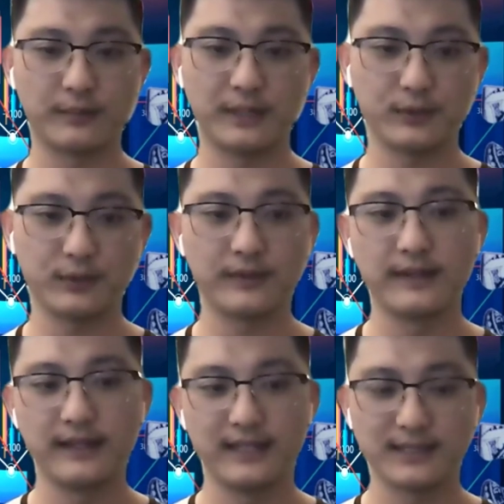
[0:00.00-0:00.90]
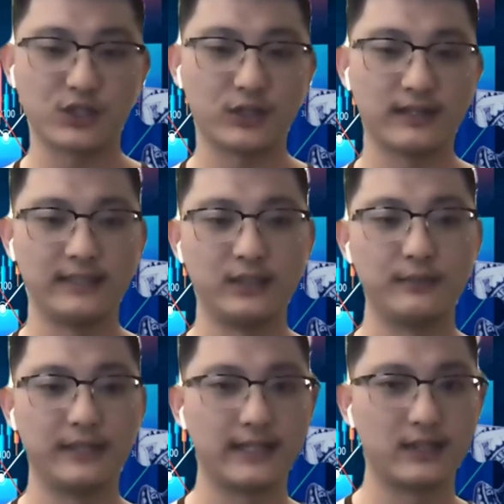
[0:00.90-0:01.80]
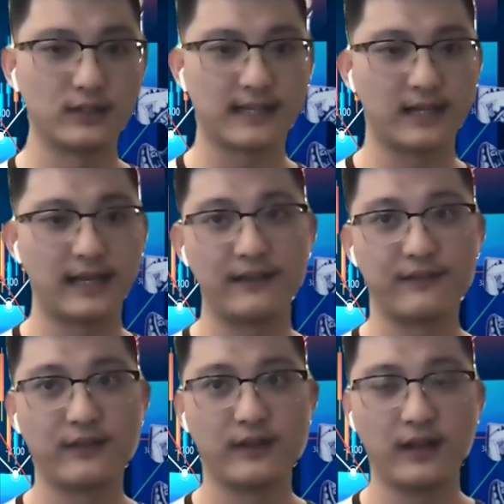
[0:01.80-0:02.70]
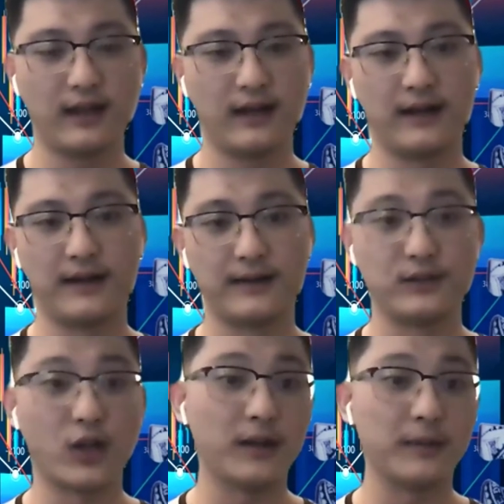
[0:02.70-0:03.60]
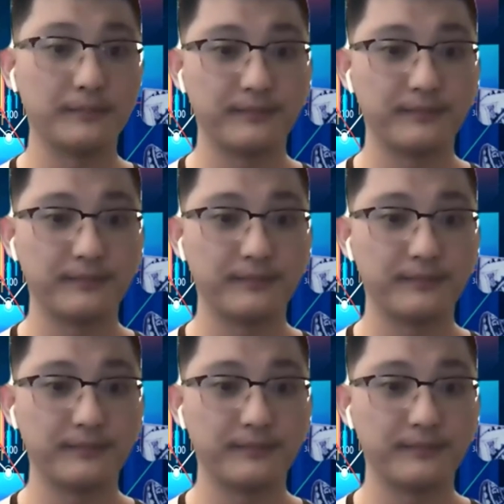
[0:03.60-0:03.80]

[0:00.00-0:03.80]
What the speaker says: people, especially the new beginners that have not